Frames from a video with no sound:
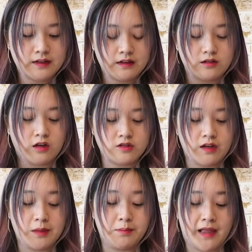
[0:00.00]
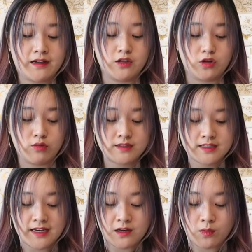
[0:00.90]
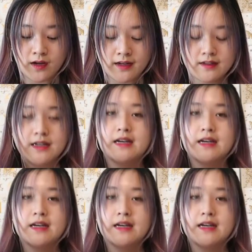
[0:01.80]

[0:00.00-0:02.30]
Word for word: There's also a black goat skin one.